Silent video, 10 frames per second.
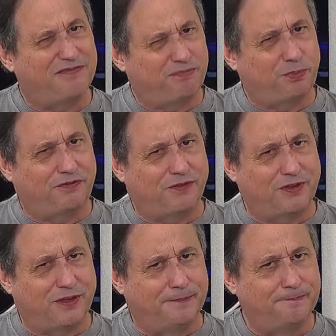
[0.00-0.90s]
prefer
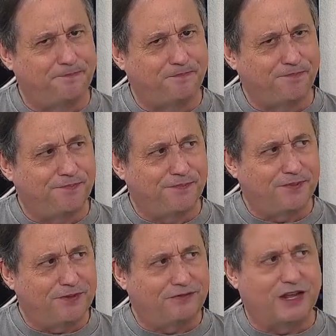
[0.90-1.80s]
the
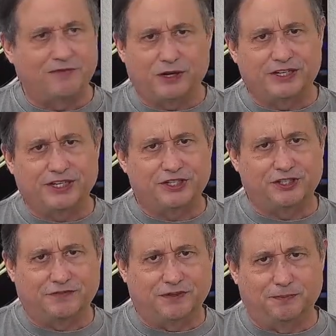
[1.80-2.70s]
flavor and texture
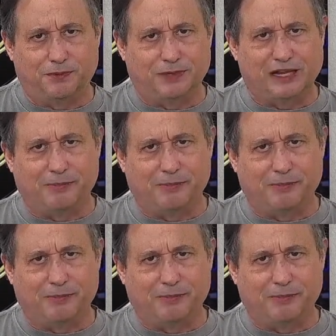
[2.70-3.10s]
of the Barilla,